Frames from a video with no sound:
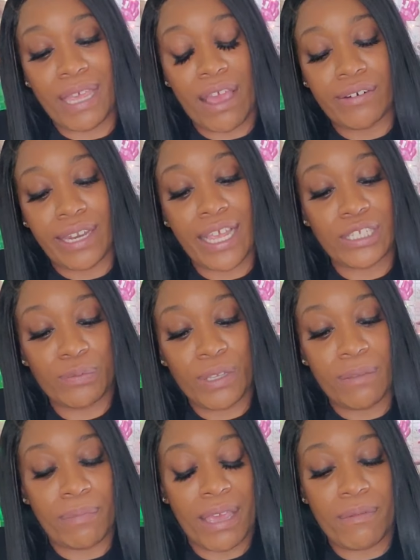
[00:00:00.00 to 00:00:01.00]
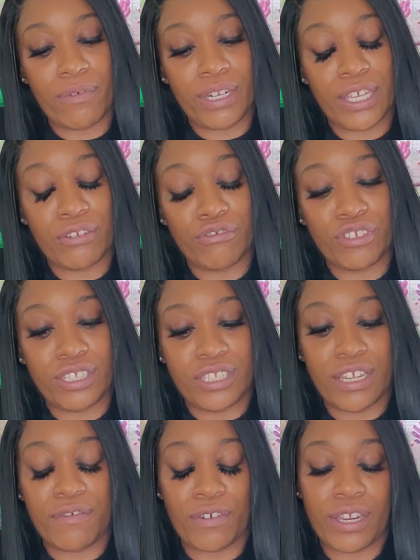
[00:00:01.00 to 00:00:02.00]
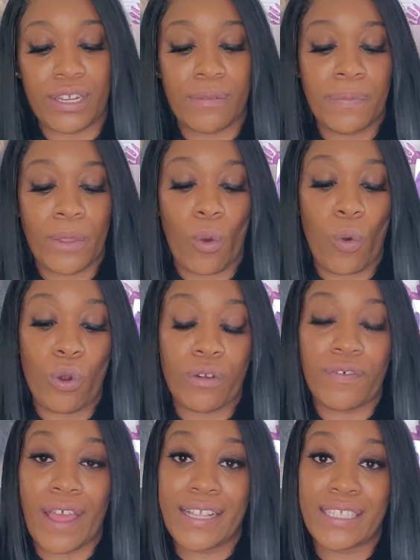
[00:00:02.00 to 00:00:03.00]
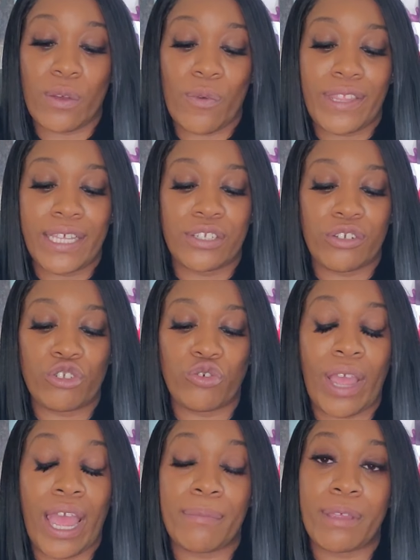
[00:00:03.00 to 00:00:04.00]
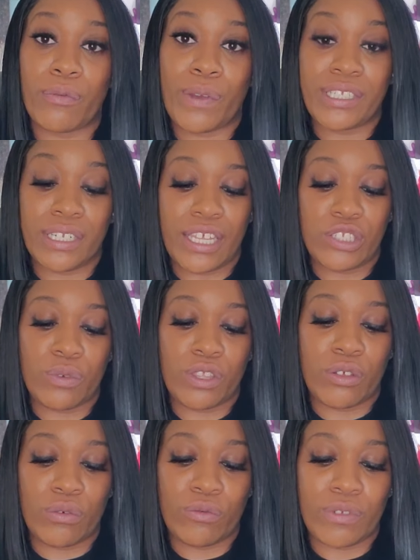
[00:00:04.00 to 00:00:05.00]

me out next week, maybe when the energy's different, or find someone that's in your tribe that resonates with you.